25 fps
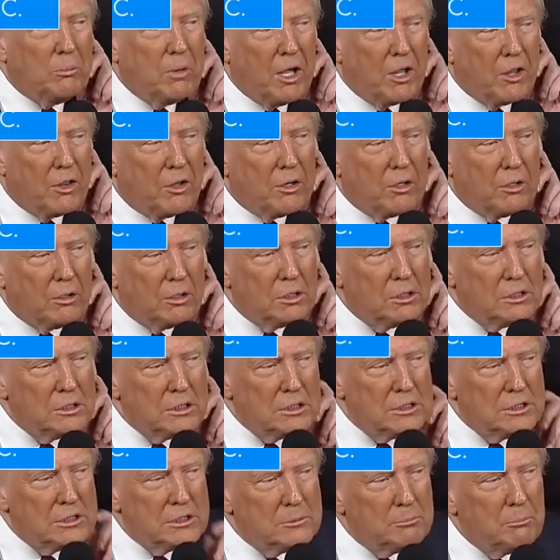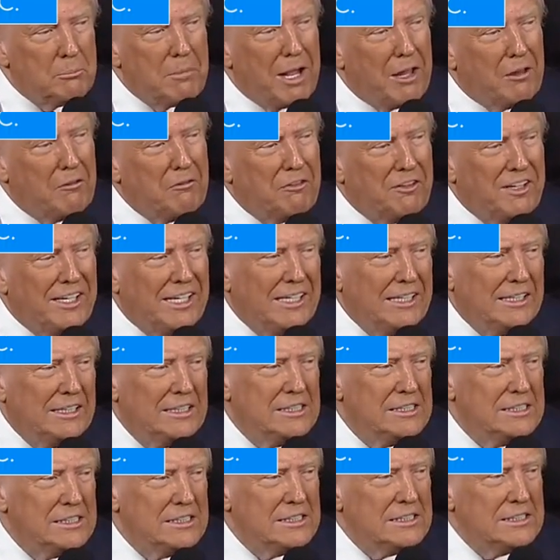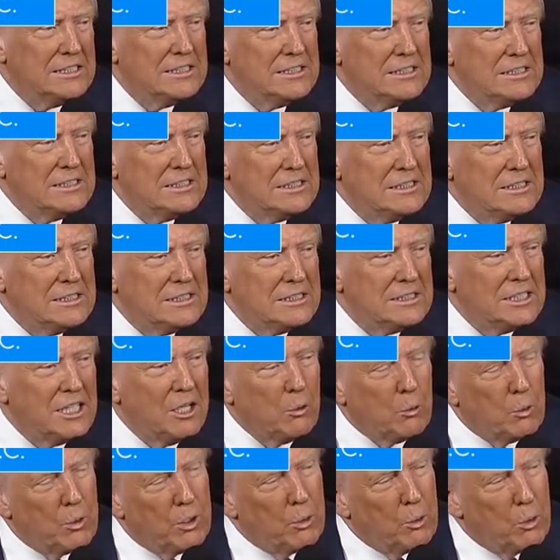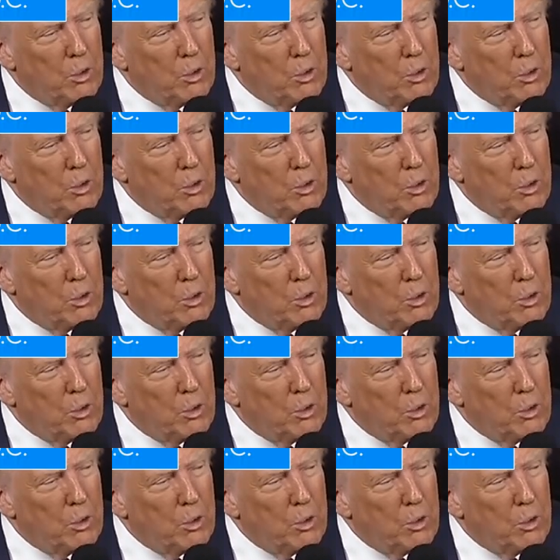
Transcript: mother, Malfine, that we